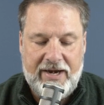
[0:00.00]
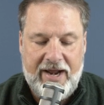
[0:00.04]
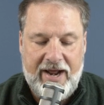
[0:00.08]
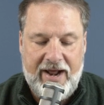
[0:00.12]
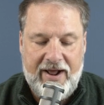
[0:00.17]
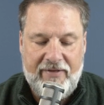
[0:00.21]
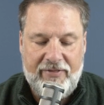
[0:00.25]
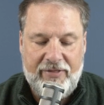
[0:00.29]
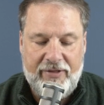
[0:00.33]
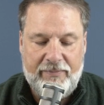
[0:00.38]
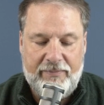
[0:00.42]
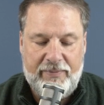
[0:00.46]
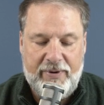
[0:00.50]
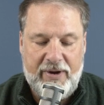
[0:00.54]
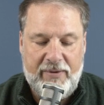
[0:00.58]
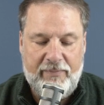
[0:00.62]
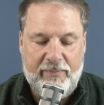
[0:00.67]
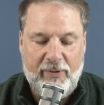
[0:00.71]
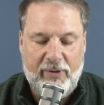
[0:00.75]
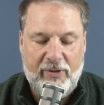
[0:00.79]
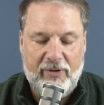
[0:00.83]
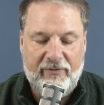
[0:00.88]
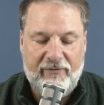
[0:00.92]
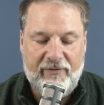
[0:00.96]
and the
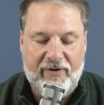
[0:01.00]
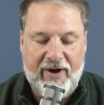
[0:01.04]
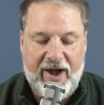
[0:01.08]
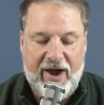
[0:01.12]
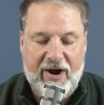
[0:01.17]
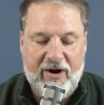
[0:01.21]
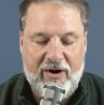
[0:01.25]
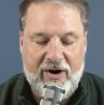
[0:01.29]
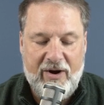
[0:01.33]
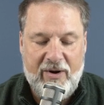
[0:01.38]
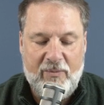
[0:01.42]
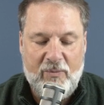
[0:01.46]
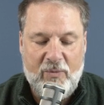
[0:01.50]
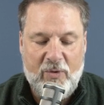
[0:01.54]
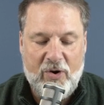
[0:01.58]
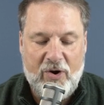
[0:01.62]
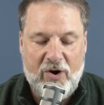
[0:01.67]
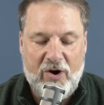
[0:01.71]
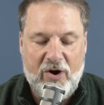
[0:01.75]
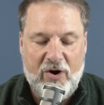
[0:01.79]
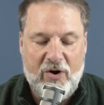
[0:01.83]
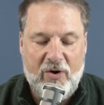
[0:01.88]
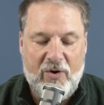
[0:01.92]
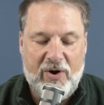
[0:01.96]
people of Aram will
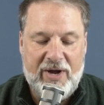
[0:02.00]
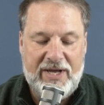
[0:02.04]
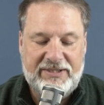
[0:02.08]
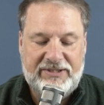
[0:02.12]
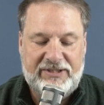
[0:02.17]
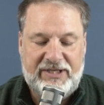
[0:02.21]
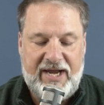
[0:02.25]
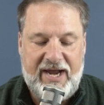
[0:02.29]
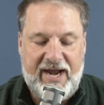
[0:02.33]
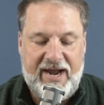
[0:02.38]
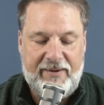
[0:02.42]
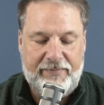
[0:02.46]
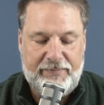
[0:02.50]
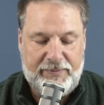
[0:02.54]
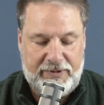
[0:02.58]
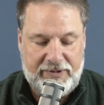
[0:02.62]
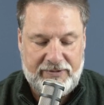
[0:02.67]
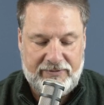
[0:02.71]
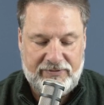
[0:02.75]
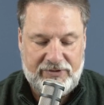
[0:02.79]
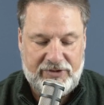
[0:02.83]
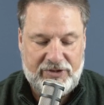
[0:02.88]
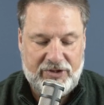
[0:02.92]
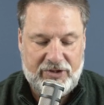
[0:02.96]
go as
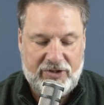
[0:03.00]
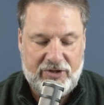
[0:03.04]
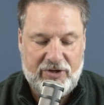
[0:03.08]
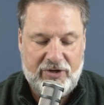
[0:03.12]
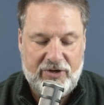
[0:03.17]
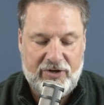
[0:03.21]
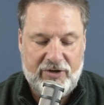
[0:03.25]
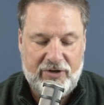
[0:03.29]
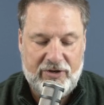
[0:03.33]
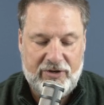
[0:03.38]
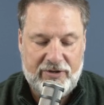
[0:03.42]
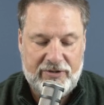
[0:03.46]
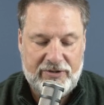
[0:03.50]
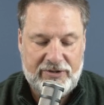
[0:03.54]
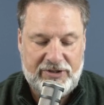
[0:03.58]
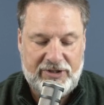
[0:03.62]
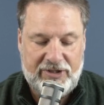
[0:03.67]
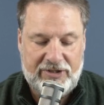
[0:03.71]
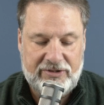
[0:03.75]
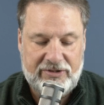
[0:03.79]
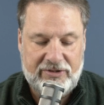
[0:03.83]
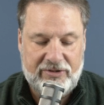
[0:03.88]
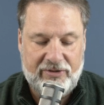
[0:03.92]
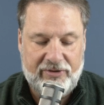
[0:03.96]
captives to Kir,
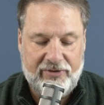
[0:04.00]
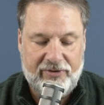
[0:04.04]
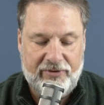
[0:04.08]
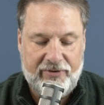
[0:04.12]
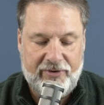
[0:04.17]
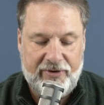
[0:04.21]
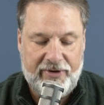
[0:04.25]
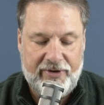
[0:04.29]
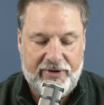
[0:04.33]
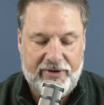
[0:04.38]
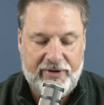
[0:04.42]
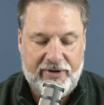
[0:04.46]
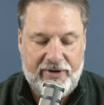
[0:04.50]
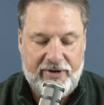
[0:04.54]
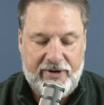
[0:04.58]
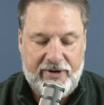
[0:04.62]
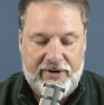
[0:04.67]
says the Lord.